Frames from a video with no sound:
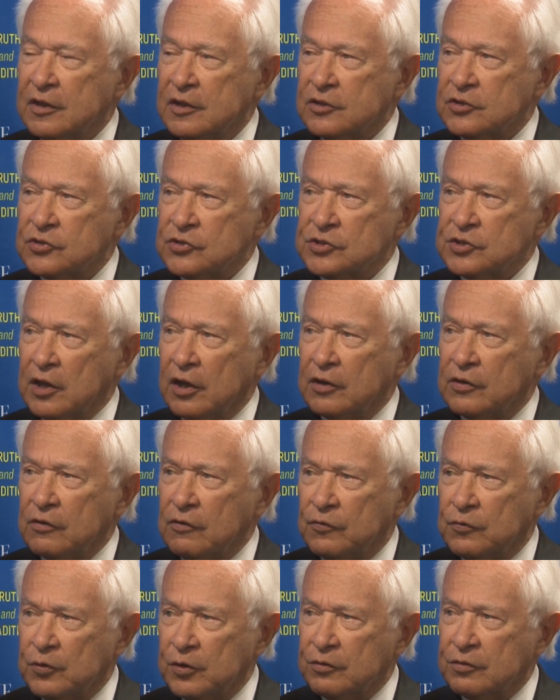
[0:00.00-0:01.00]
to start
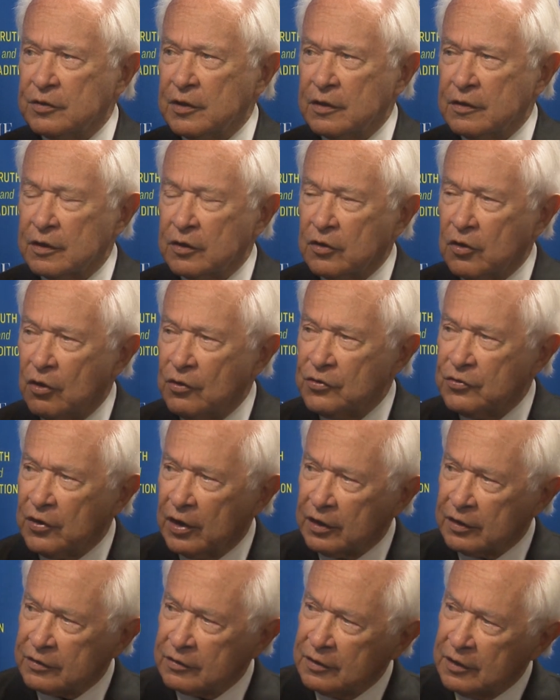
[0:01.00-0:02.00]
off with, then the
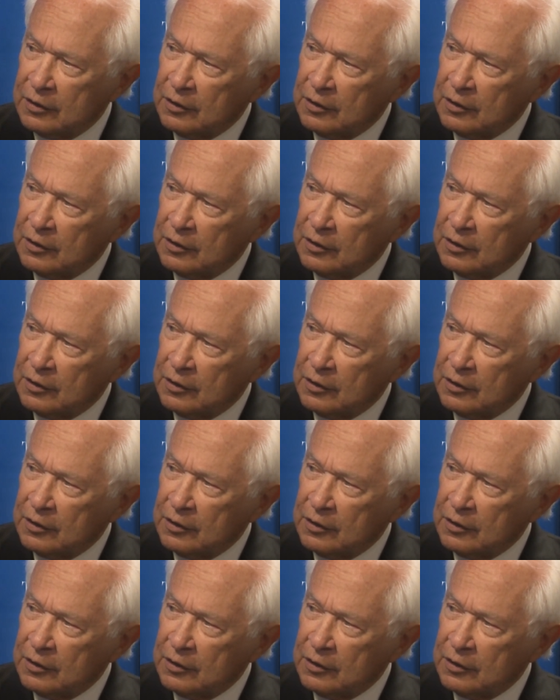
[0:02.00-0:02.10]
contract